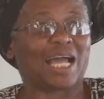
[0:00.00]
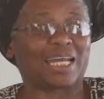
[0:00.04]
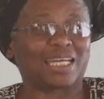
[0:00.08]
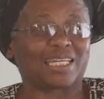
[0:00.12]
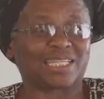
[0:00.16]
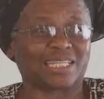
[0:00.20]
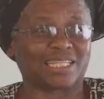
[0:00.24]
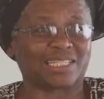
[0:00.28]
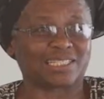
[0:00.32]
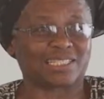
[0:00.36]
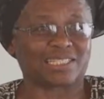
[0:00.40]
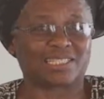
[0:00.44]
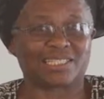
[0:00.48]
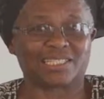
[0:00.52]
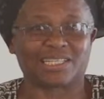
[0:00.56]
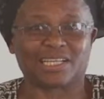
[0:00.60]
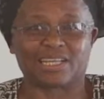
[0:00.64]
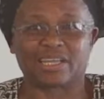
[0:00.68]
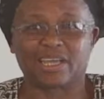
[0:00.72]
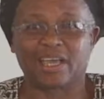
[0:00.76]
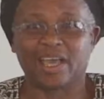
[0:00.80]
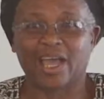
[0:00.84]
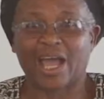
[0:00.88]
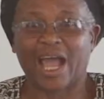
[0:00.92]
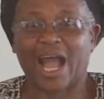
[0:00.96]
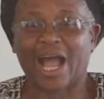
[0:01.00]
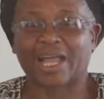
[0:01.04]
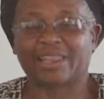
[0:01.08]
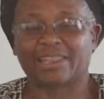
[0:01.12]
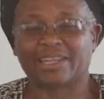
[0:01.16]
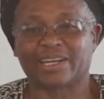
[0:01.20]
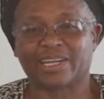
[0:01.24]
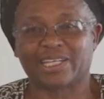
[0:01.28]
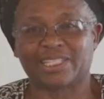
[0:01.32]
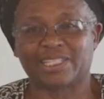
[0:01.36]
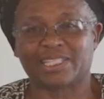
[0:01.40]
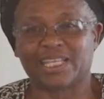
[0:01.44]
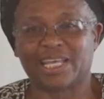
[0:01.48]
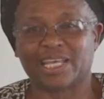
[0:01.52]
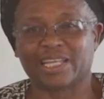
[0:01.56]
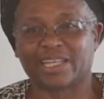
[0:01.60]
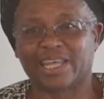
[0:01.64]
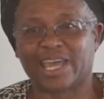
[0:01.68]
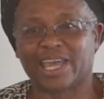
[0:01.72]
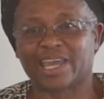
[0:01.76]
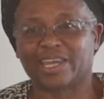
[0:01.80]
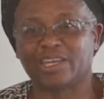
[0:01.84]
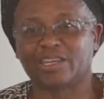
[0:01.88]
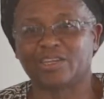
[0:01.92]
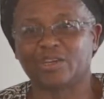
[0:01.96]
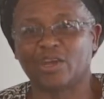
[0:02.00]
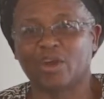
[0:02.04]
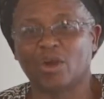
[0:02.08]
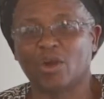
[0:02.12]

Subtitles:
addressing that.